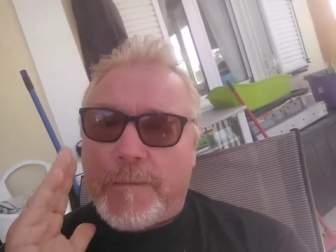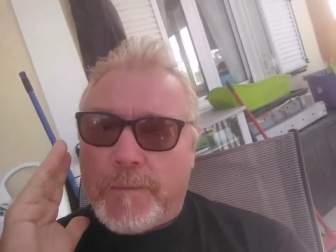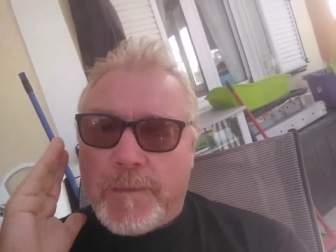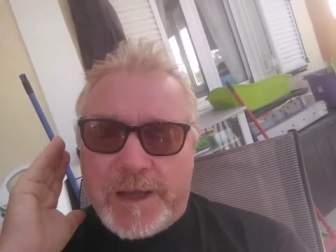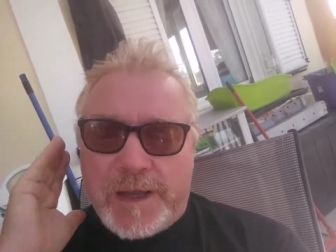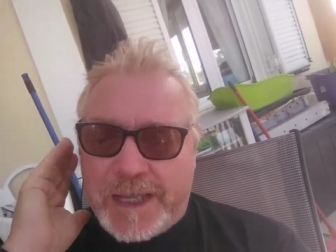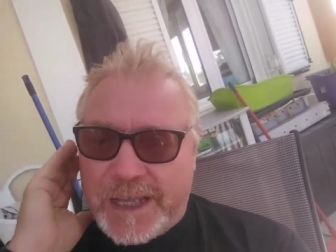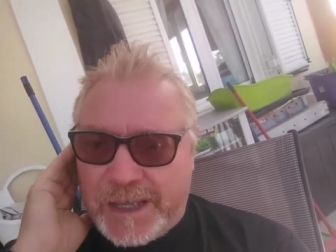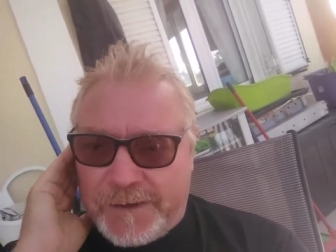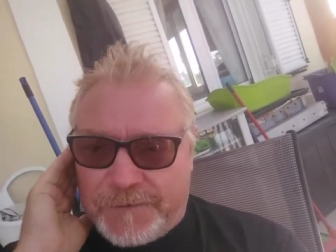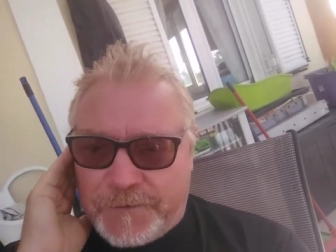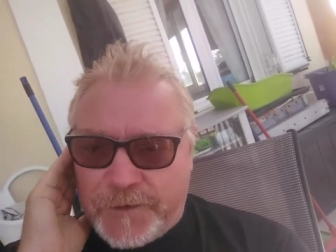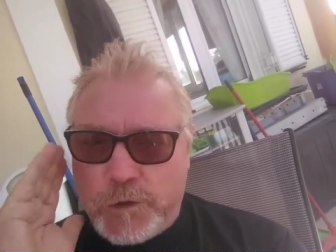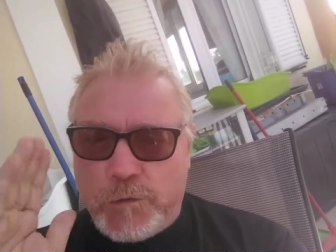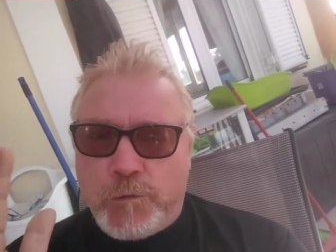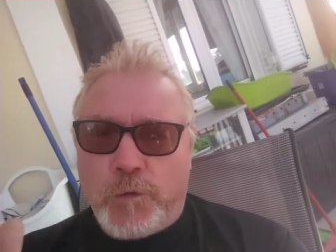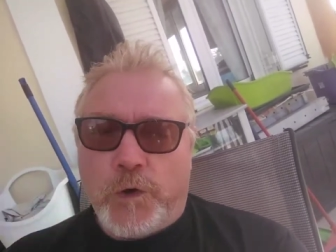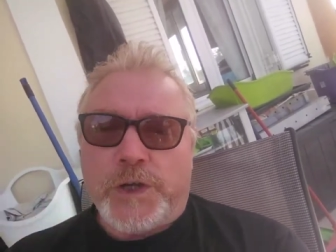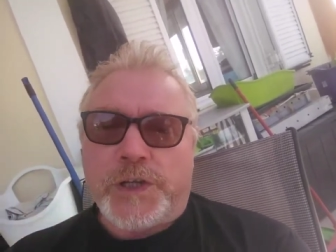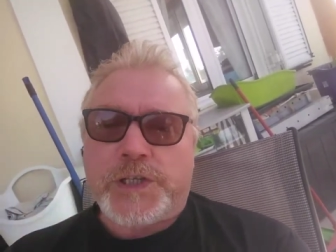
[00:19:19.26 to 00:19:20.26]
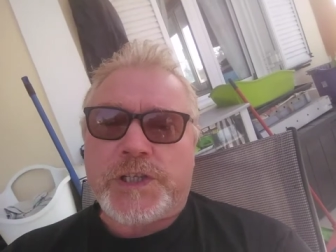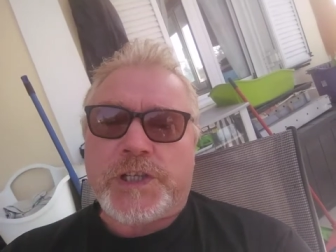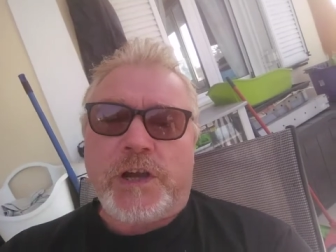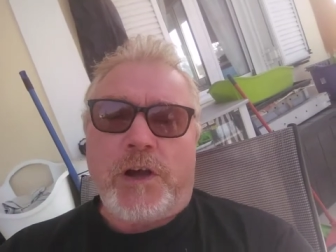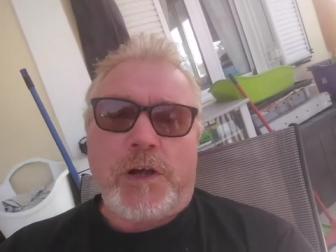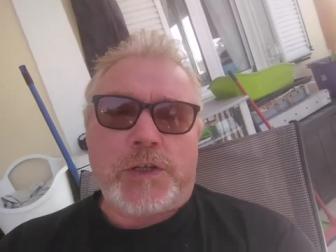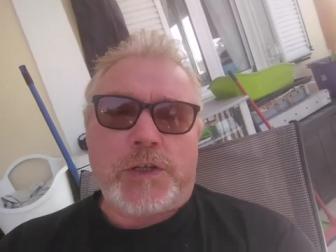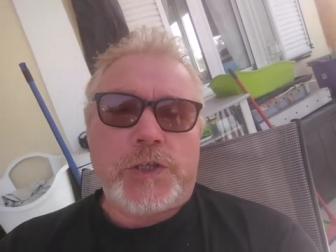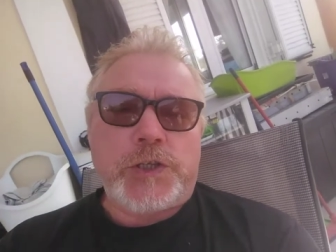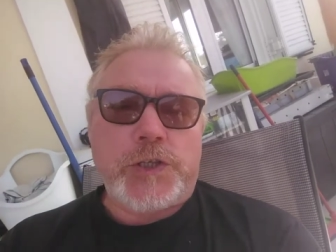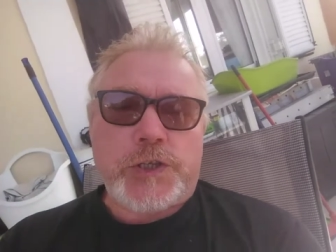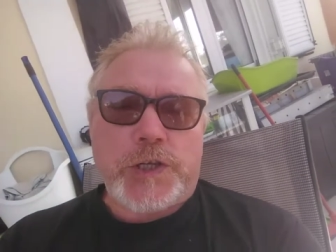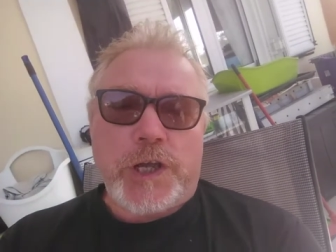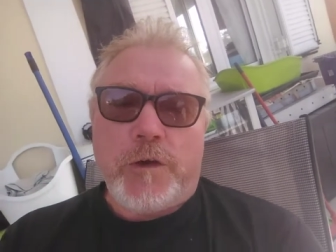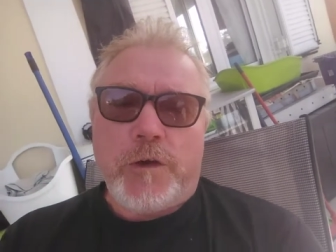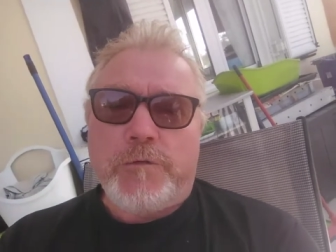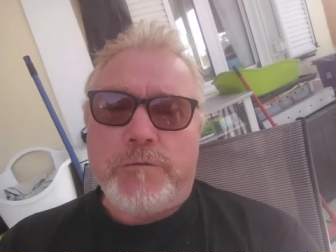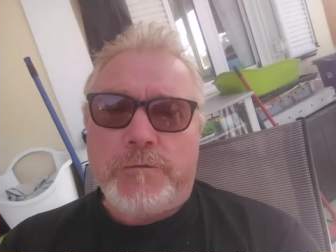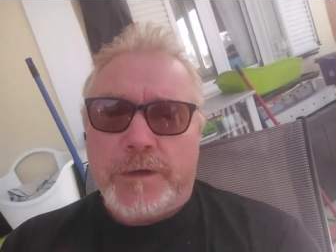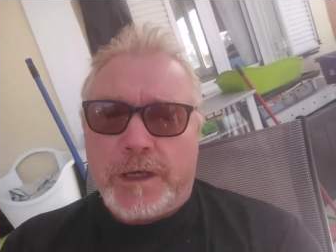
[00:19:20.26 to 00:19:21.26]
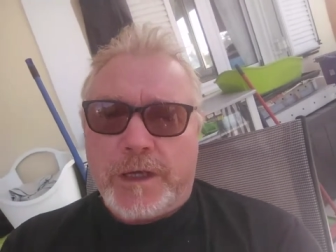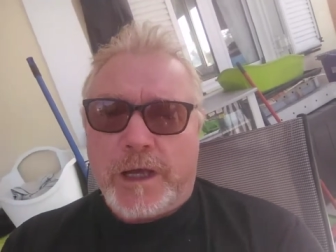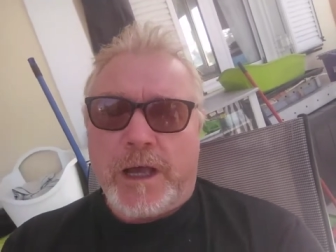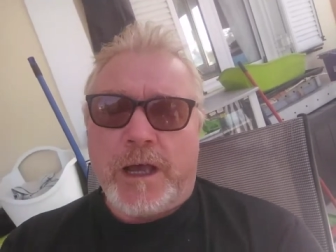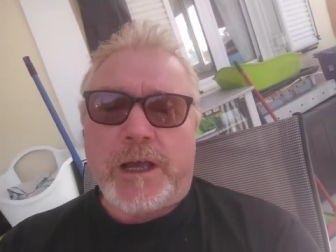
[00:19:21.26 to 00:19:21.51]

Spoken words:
If you want to start to zone